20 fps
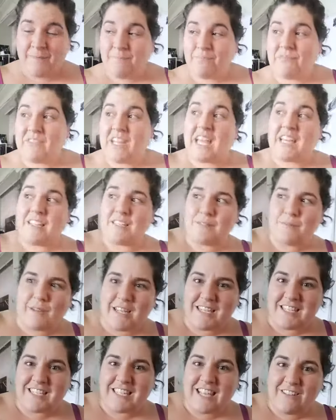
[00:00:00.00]
That is what
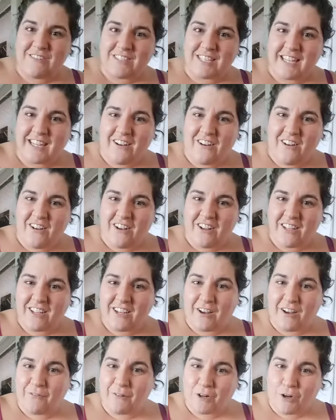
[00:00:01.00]
it sounds like on
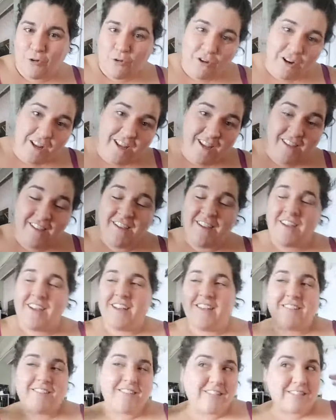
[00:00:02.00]
a recording.
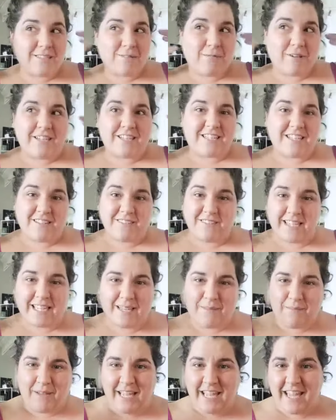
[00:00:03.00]
This is what it sounds like
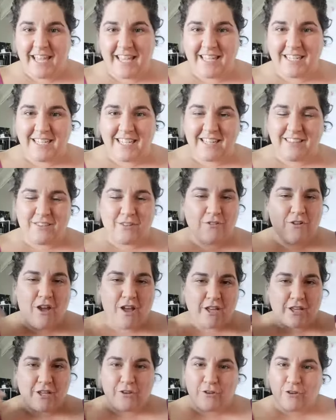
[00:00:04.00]
in my head. They're
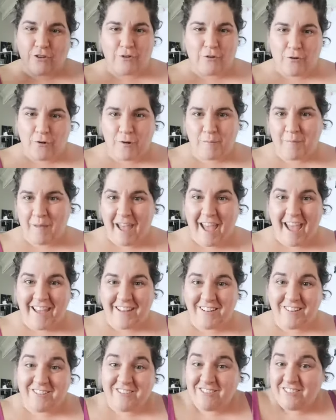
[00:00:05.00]
not good or
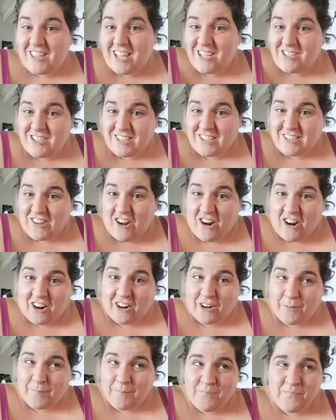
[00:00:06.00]
bad. They just
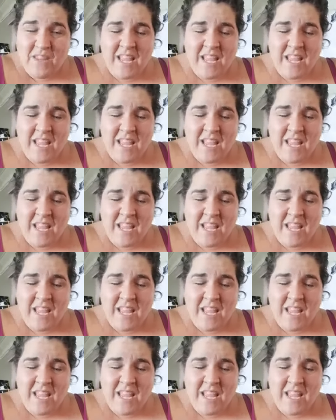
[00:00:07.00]
are.